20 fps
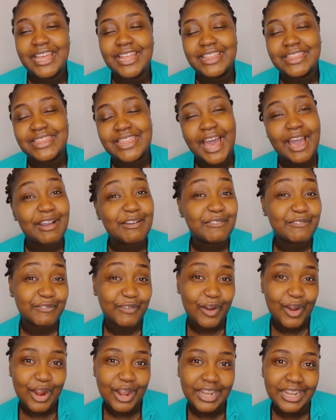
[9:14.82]
that
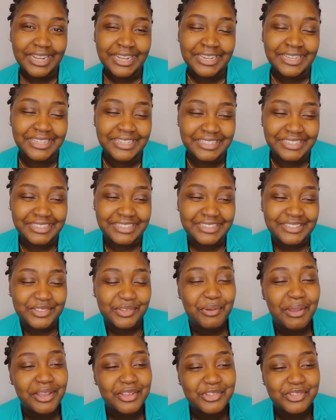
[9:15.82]
far
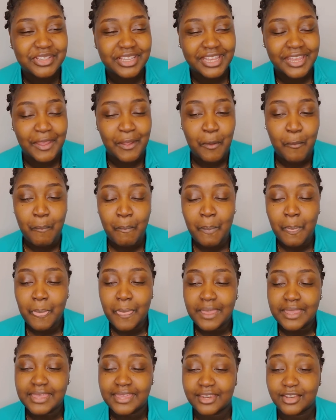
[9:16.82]
to actually
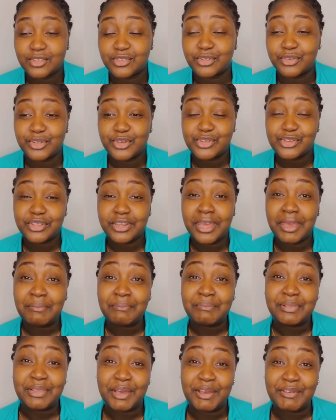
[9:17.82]
get a solution.
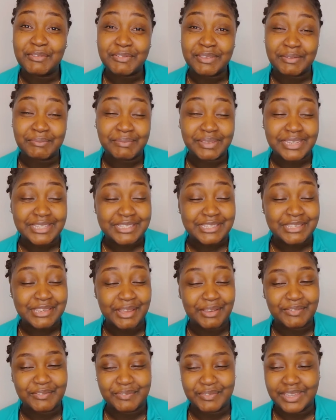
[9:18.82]
I'm laughing, but it's
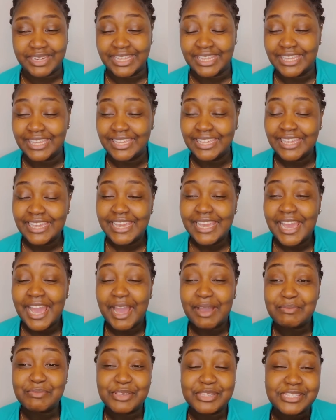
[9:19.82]
not funny.
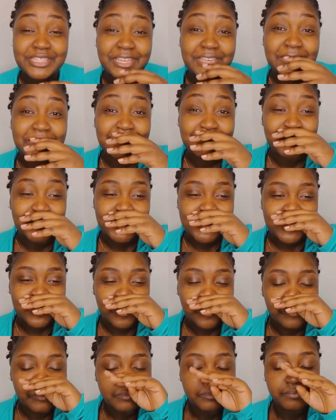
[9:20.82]
I'm just getting
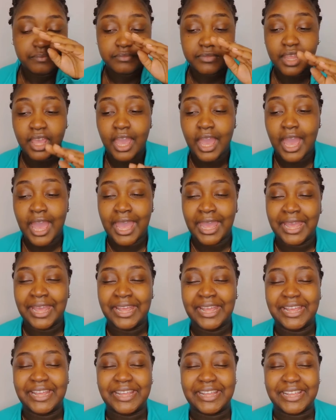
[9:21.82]
emotional.
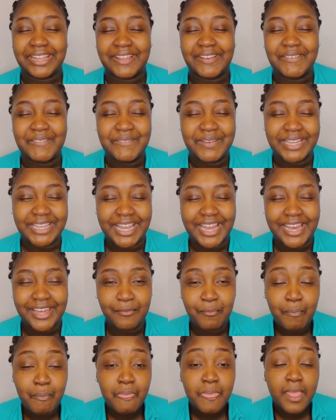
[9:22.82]
Oh my
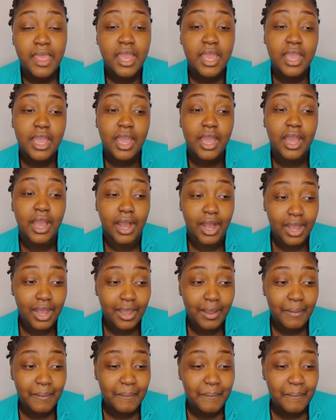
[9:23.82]
god.